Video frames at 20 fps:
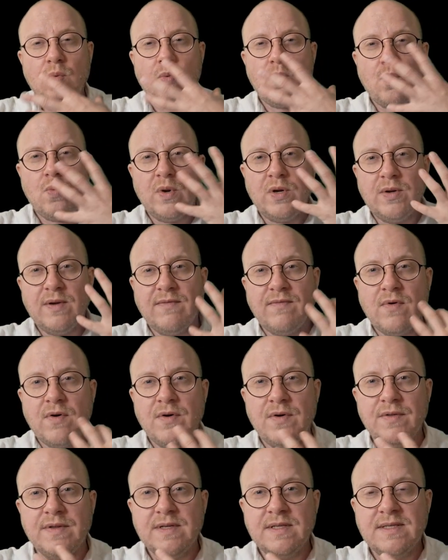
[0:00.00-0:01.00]
when you have
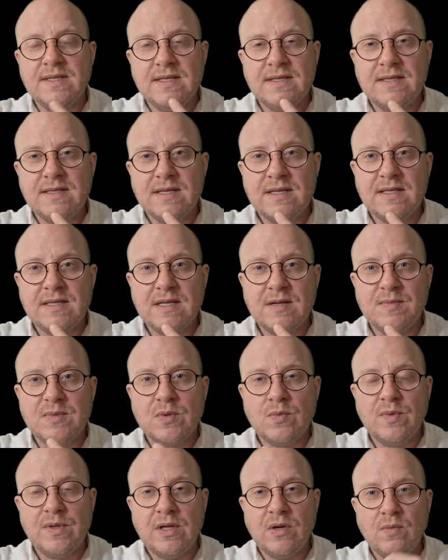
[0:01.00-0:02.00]
all these systems,
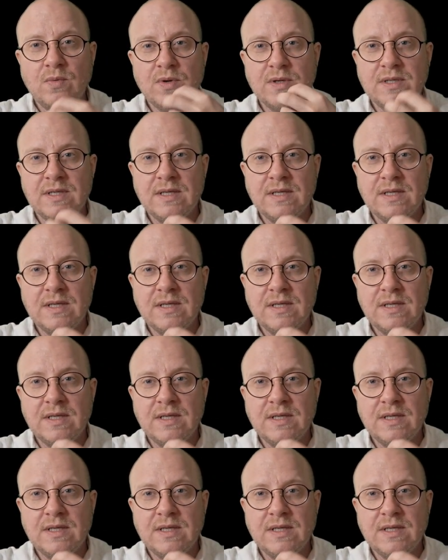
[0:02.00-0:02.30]
when they work